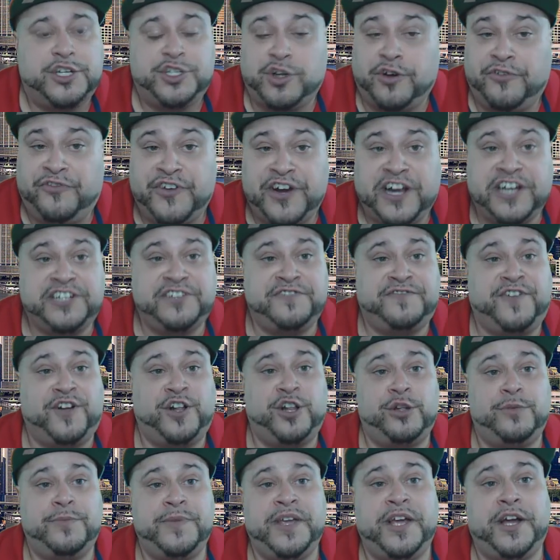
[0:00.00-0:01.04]
Don't forget to
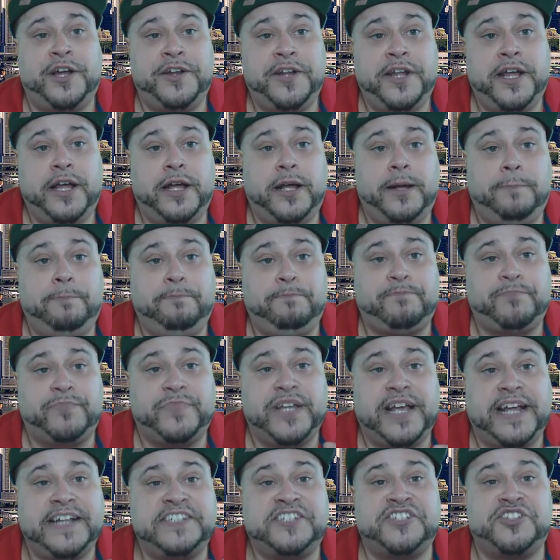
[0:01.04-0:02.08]
follow me on
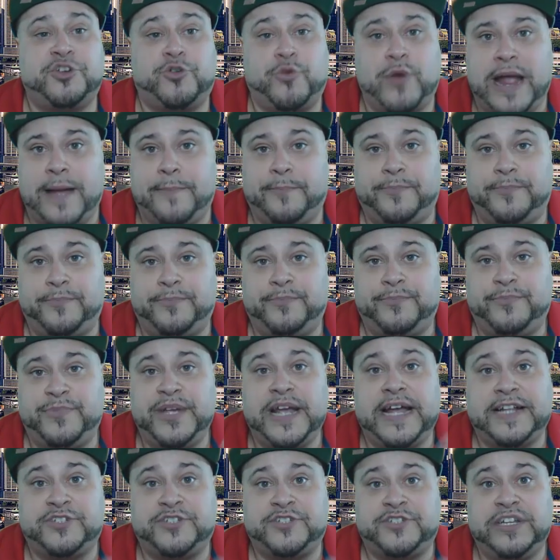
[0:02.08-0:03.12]
Instagram.
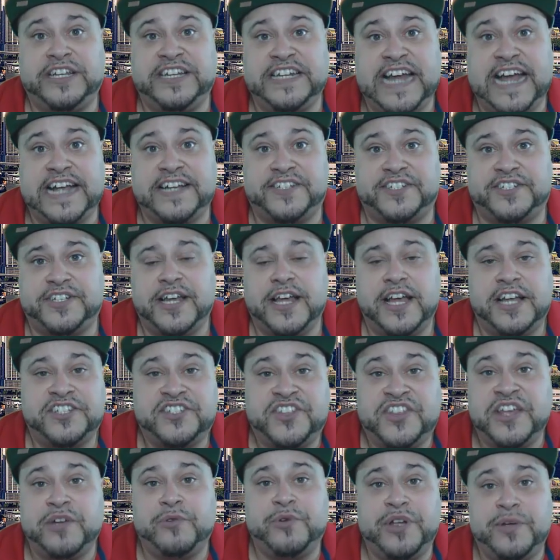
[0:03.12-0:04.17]
It's really nice.
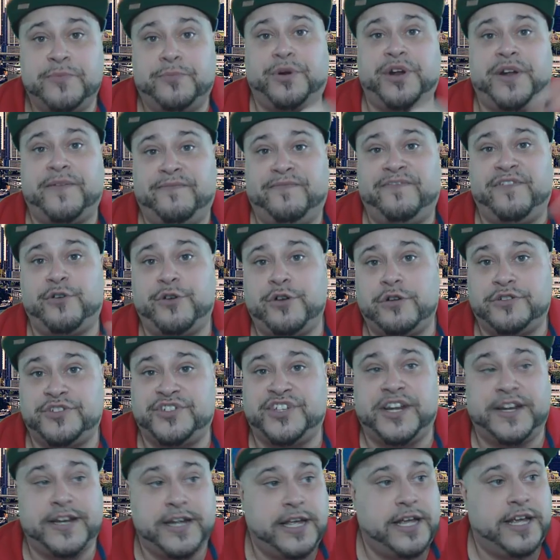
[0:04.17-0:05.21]
It's a thing where you put up
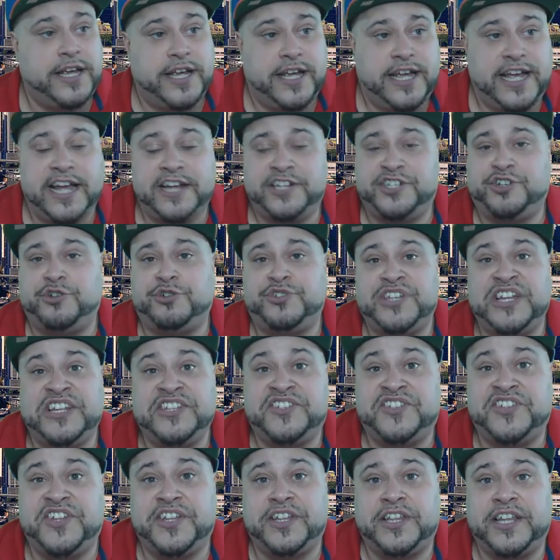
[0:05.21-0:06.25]
photos and it shows
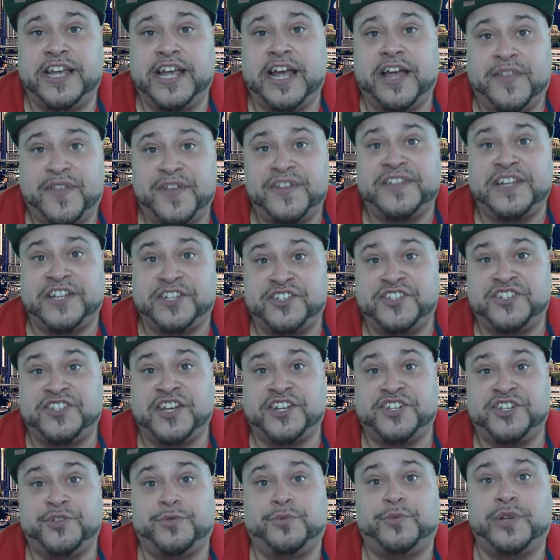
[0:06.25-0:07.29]
instantly. I think that's
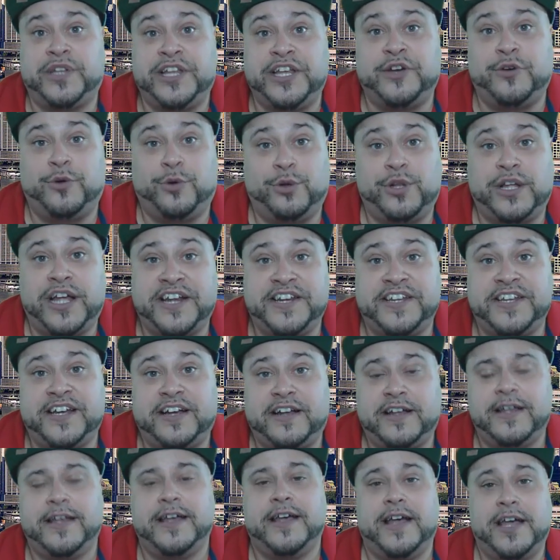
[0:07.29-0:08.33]
such a really cool
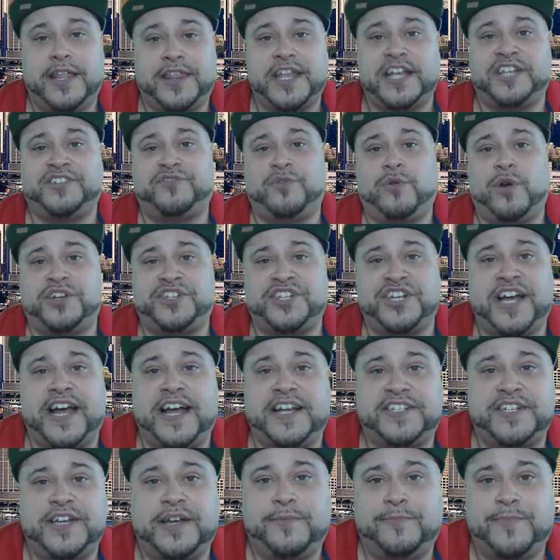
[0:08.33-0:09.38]
idea. Thanks for watching,
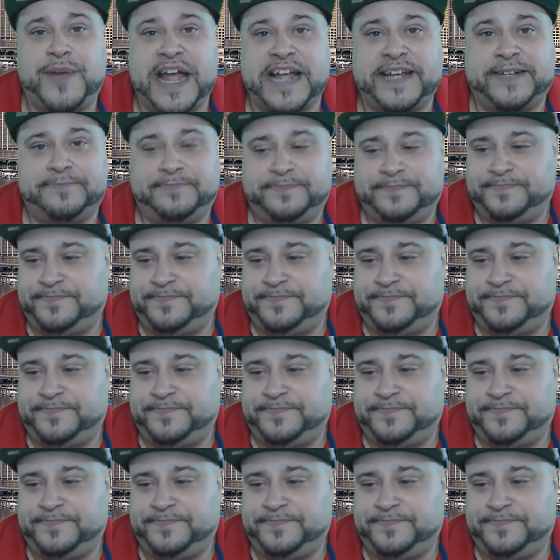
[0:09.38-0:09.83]
guys. Bye.